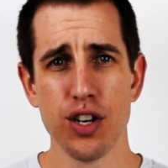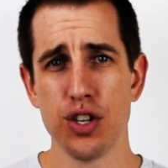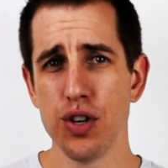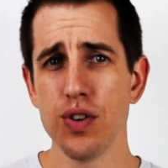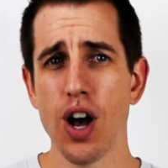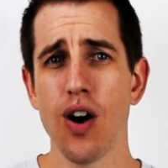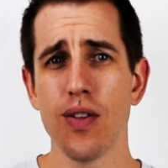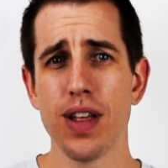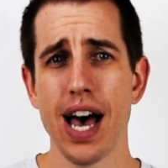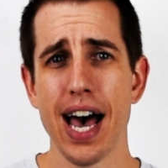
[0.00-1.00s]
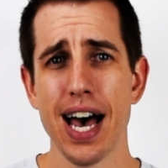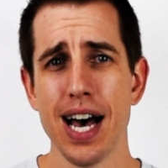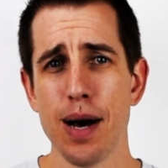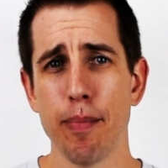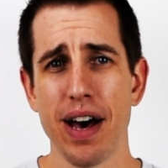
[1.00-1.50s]
Do you know
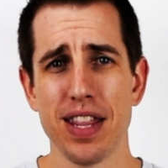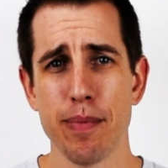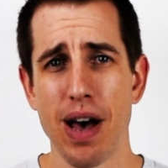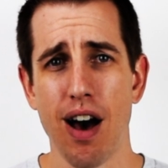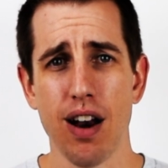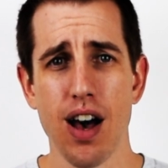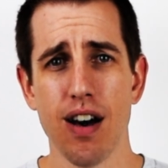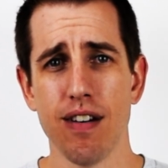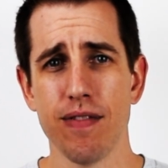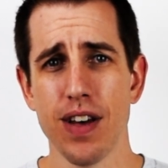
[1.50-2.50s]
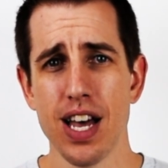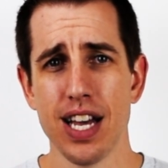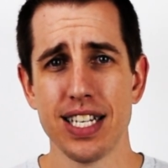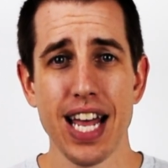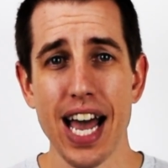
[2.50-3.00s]
that by the amount of
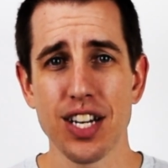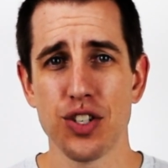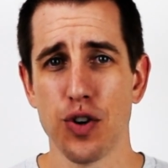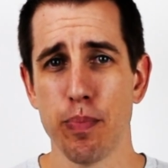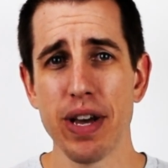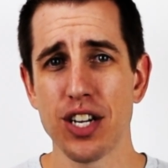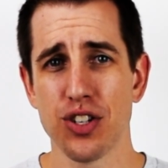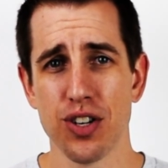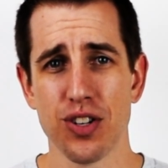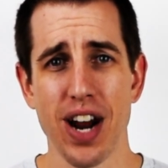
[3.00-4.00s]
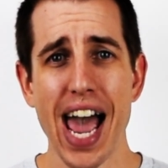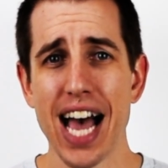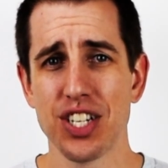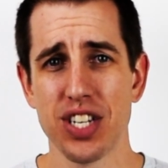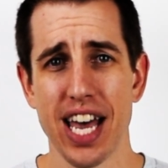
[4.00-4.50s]
text or pictures or
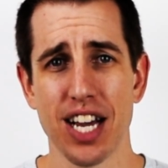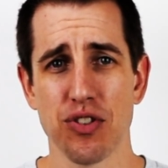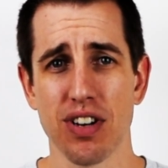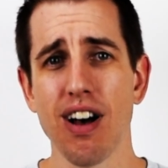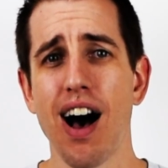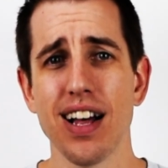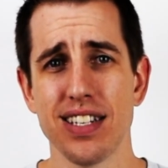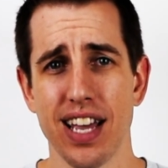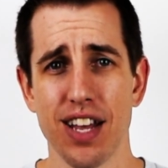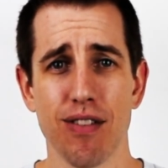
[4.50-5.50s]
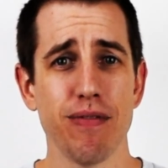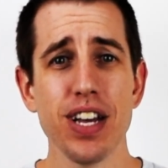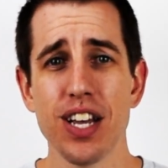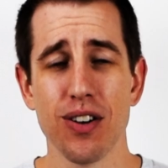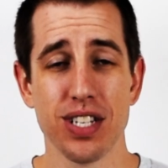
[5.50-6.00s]
hashtags or content or
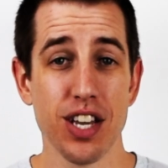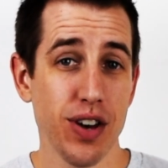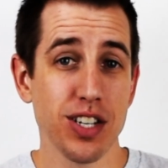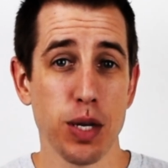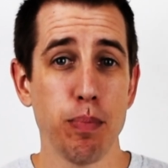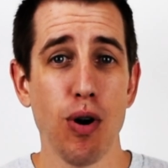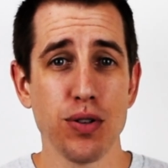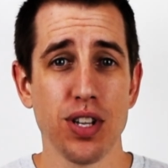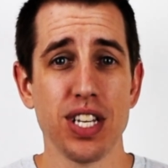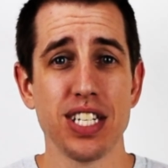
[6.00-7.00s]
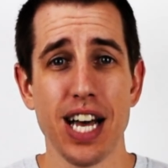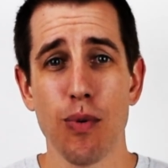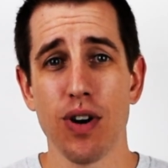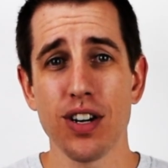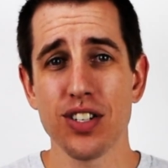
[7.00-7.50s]
videos that you actually post on these
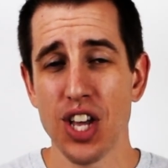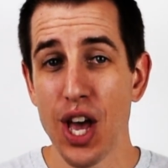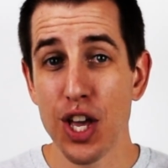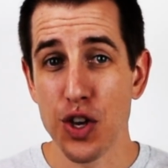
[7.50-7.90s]
networks,